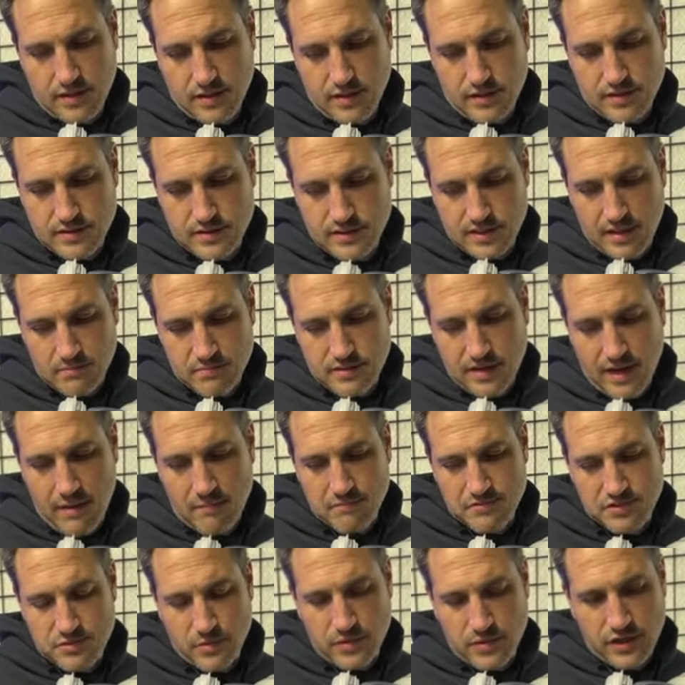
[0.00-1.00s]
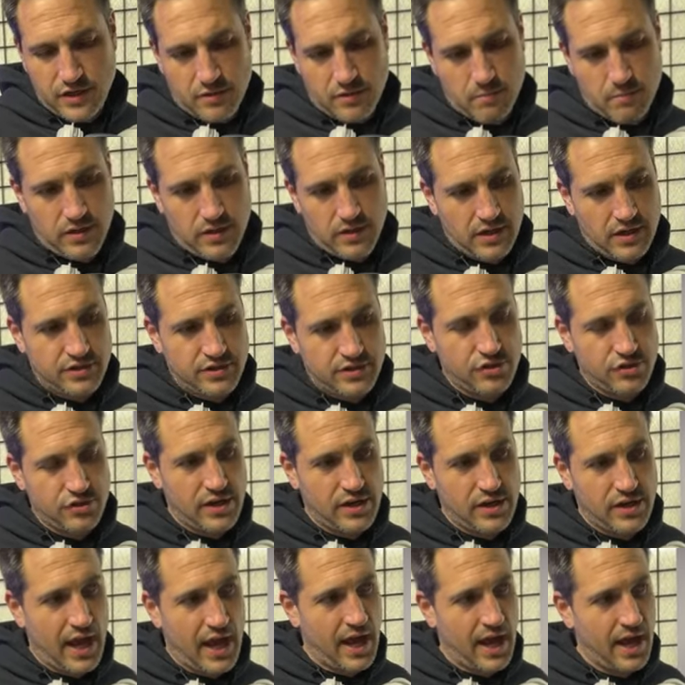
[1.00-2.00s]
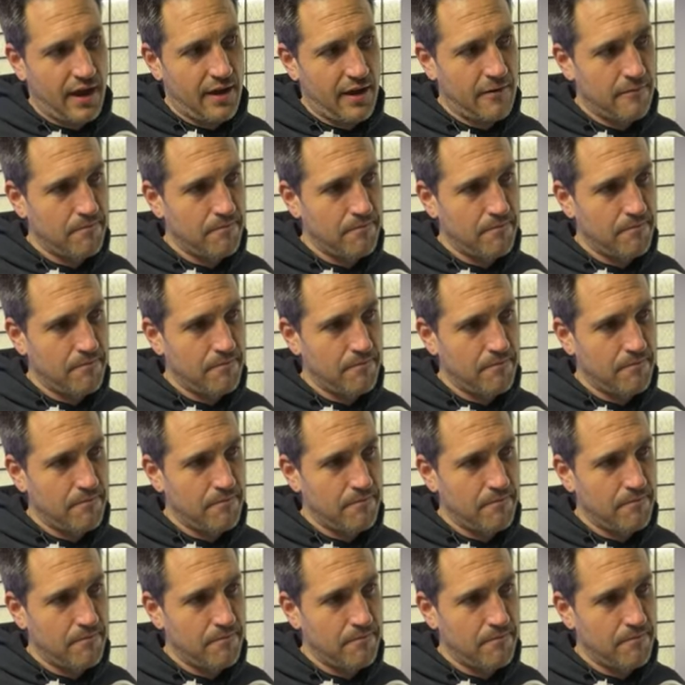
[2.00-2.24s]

sometimes when you're putting a 2K,